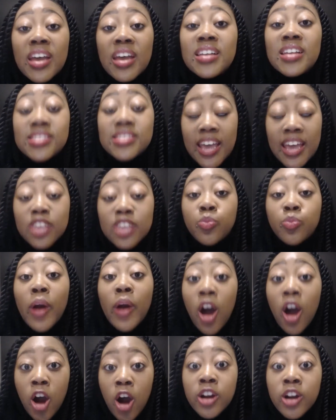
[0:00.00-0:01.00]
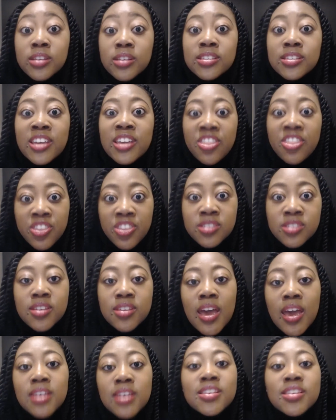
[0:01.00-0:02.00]
takes priority in this
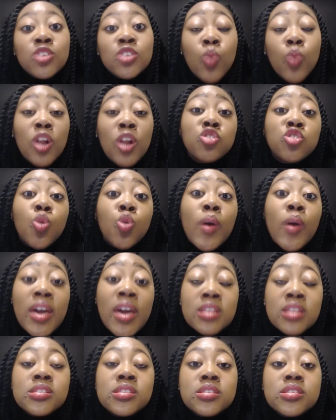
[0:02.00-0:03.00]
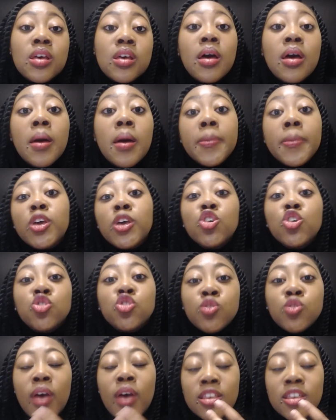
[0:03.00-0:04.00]
case, as well as your ends,
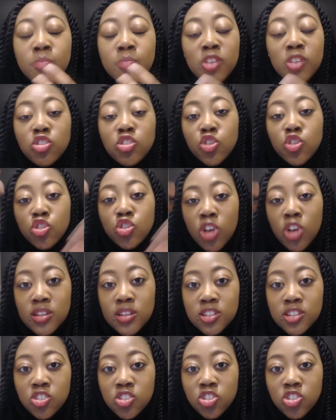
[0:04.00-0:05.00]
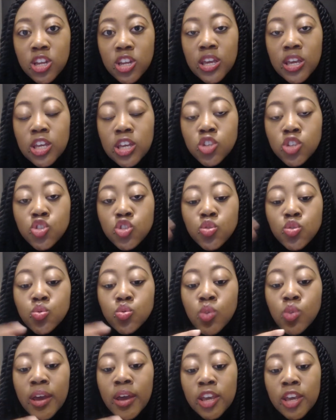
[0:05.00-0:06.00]
because as much as you're transitioning into
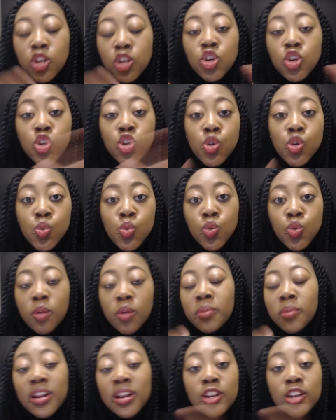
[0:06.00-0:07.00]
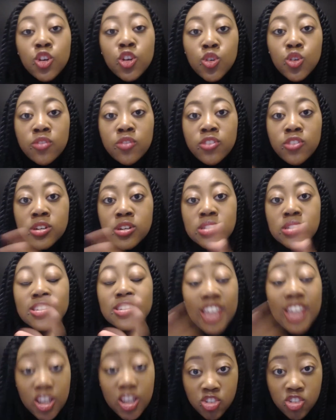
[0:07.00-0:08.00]
like a new, completely new, different
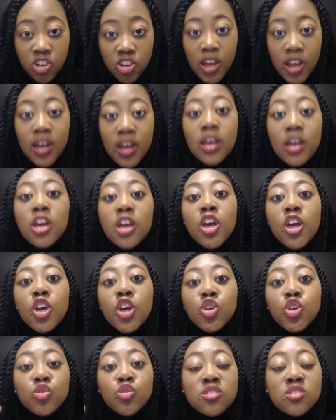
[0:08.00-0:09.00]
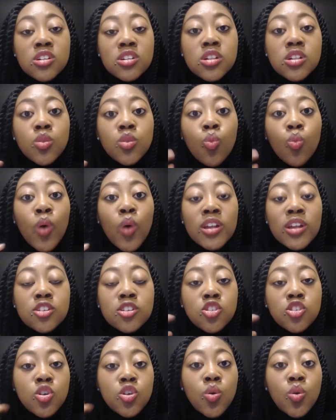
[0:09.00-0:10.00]
texture, you still
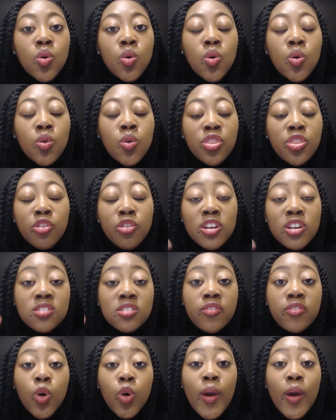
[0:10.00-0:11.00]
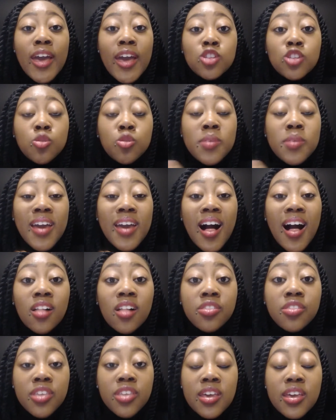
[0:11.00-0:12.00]
want the rest of your hair to be
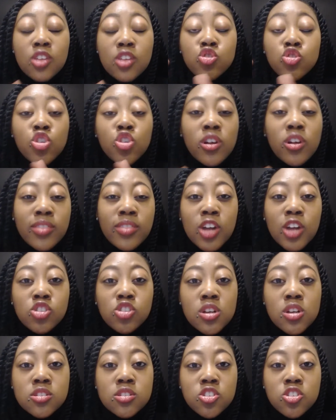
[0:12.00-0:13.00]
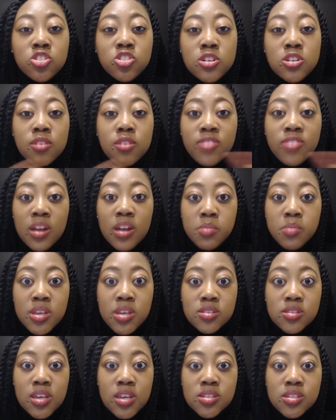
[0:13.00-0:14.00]
healthy during that transition, if that
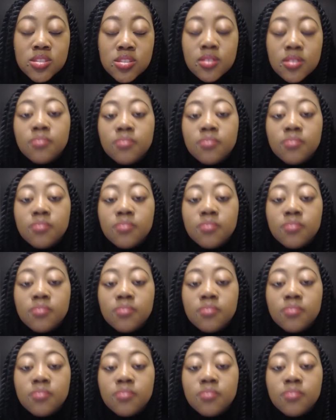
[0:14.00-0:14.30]
makes sense.